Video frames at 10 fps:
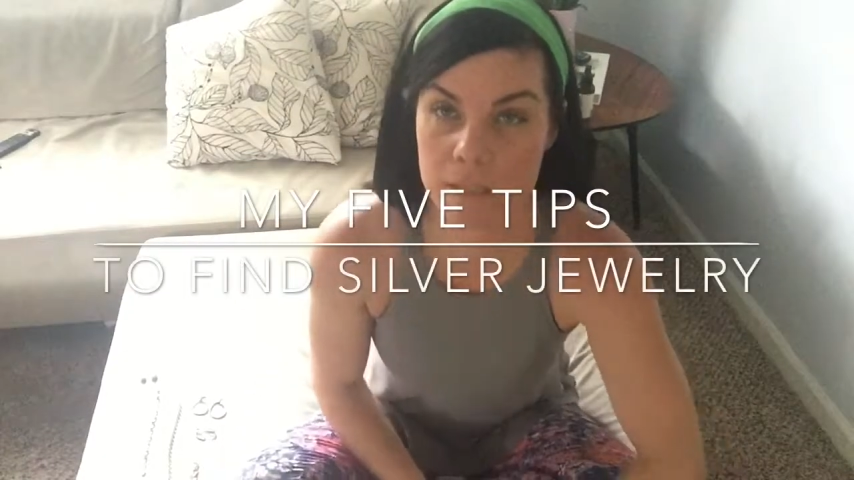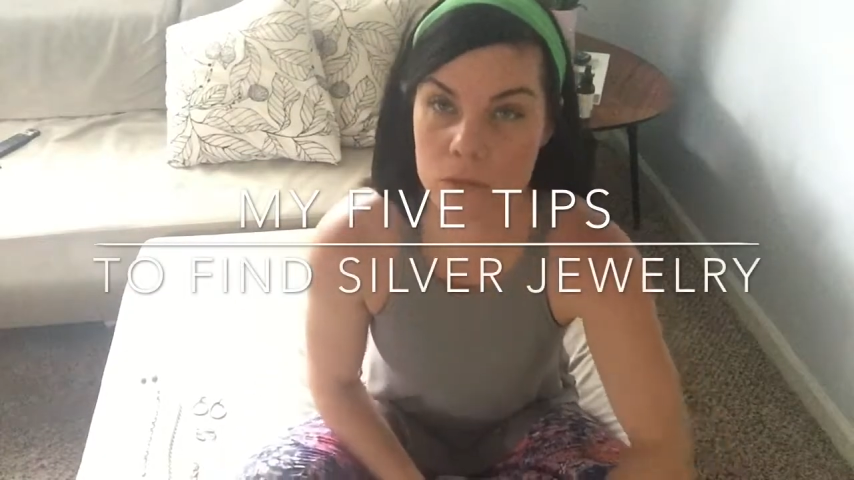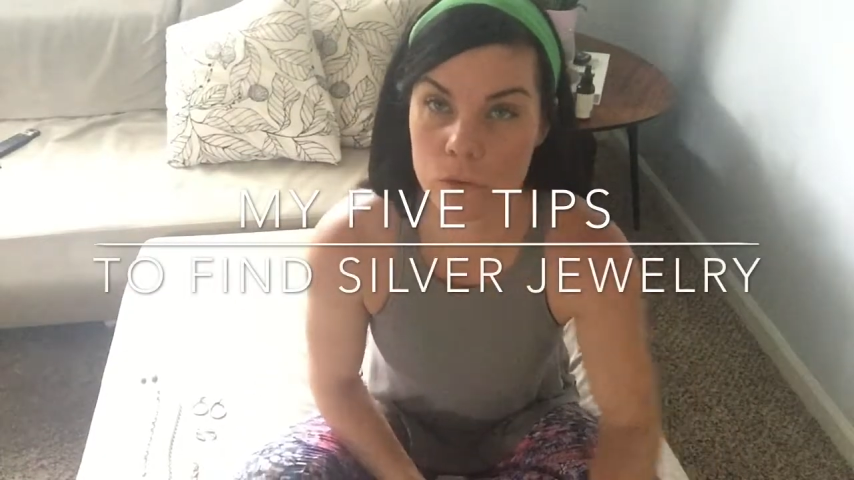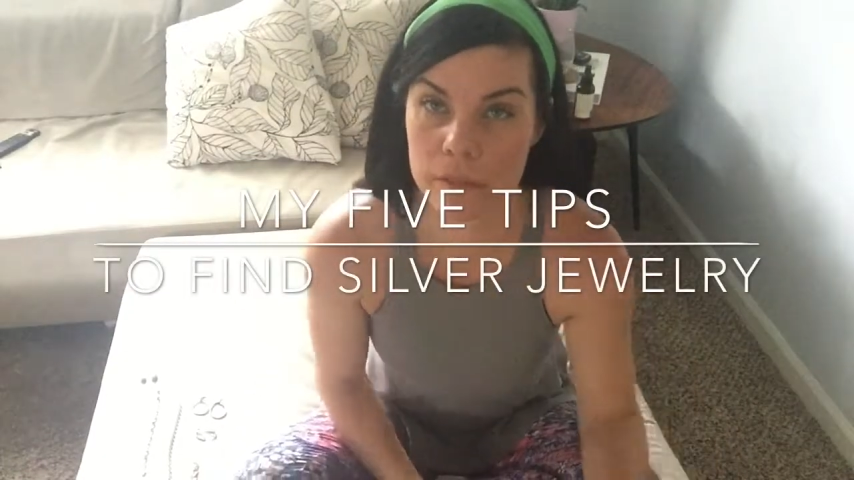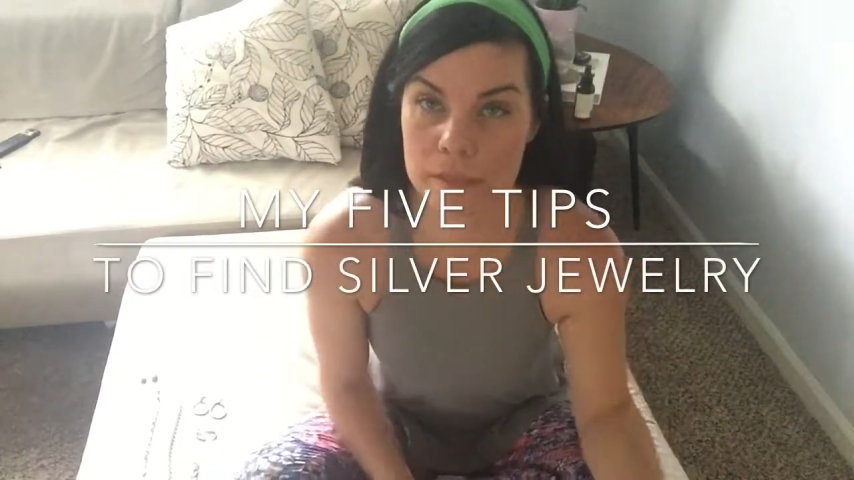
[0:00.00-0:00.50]
is
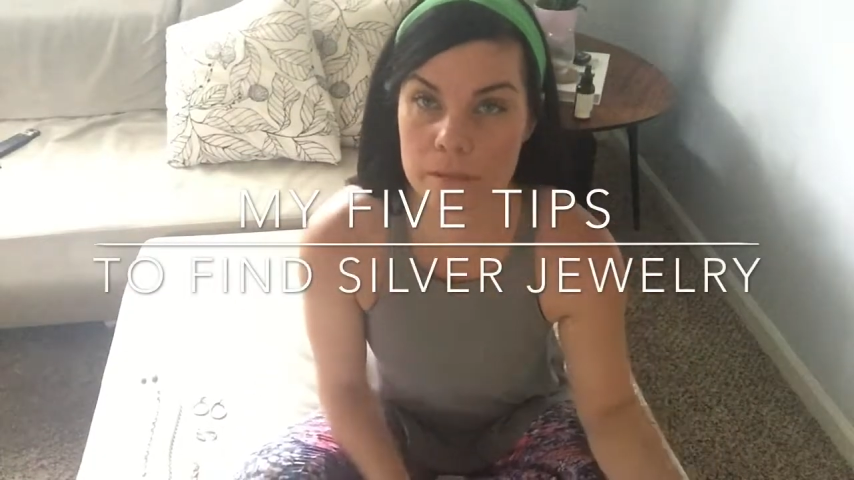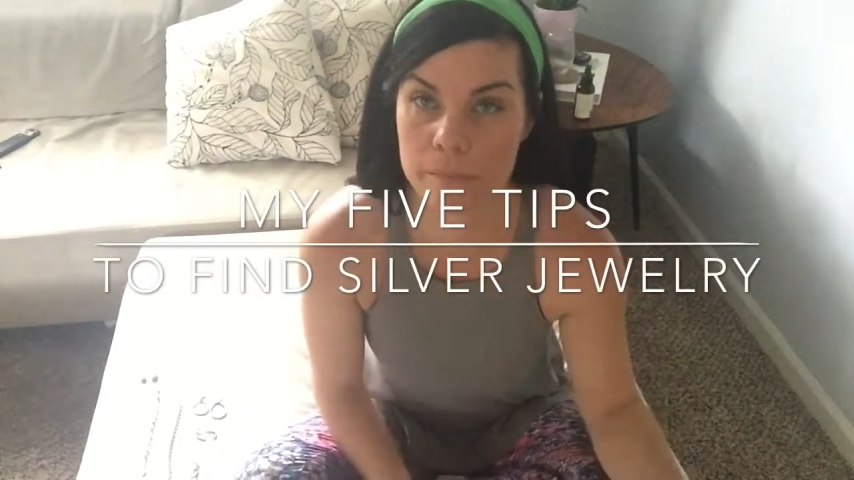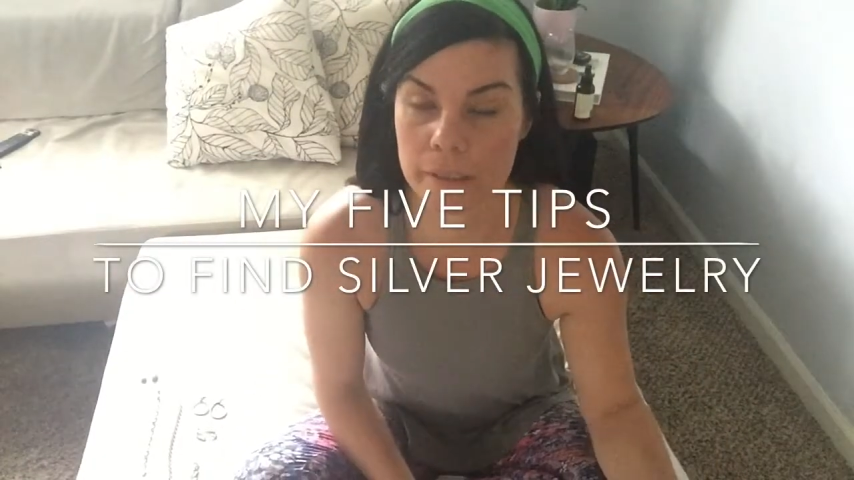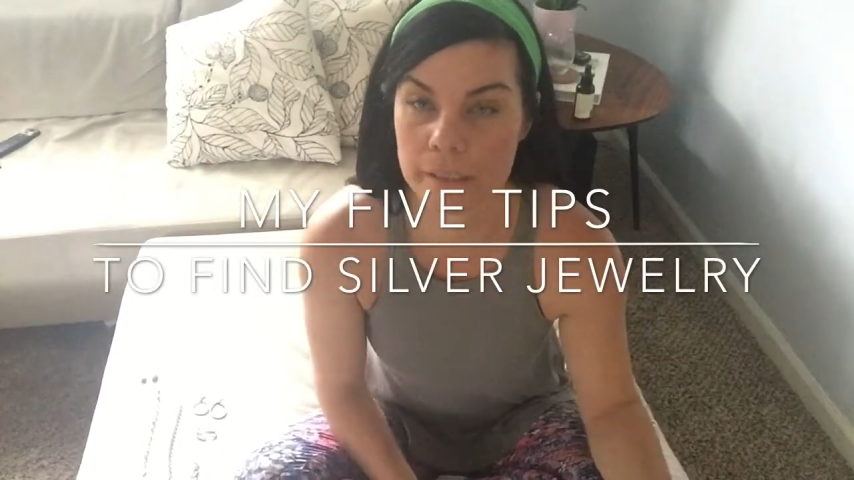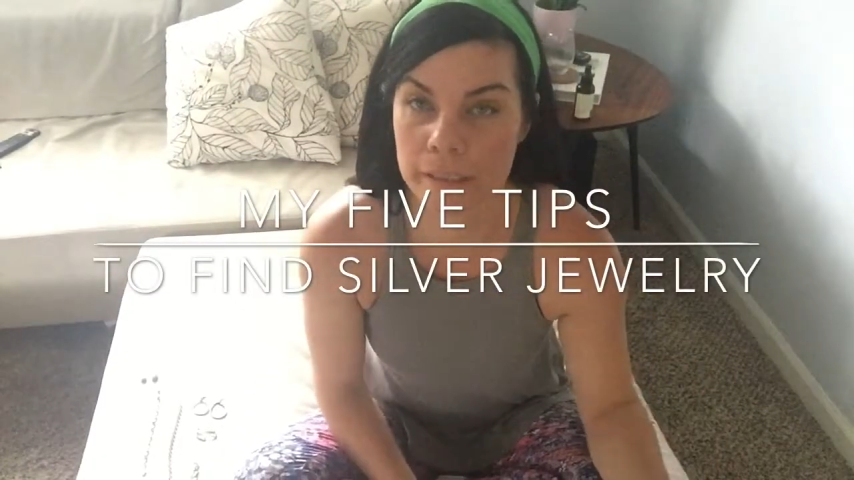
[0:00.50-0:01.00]
going to
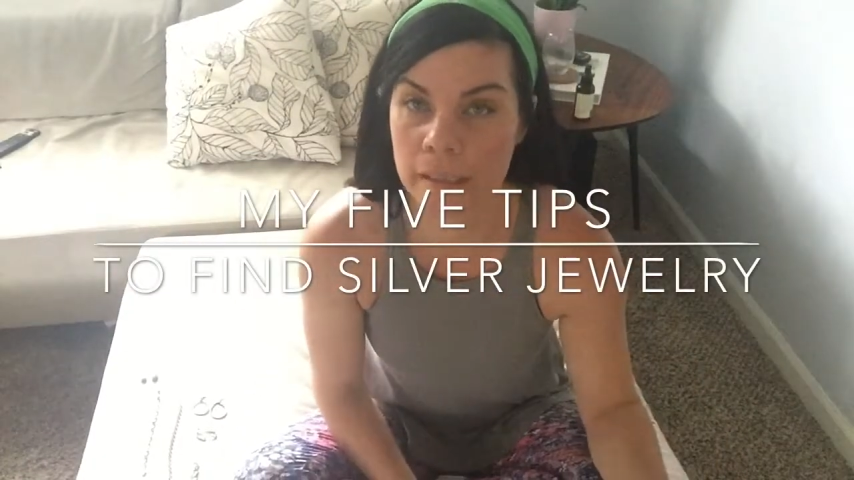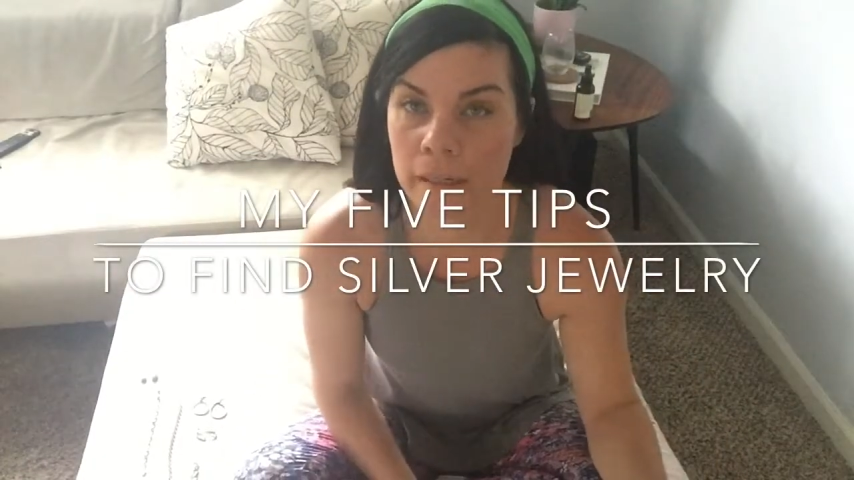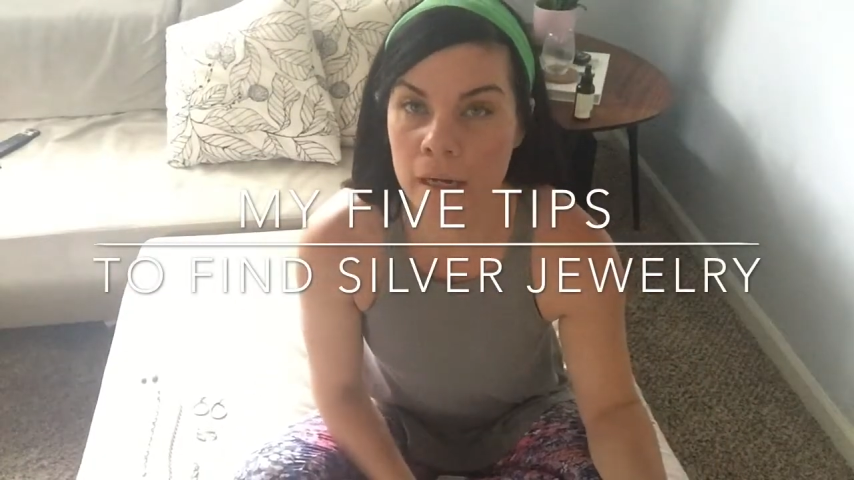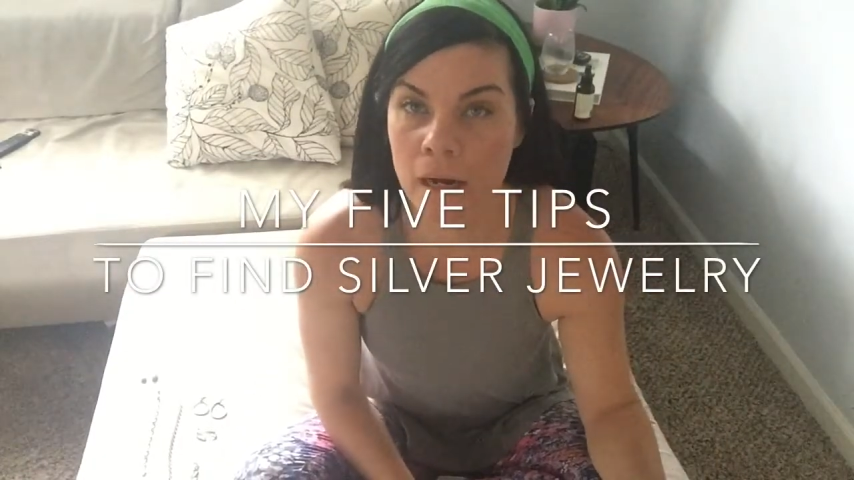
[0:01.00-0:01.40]
be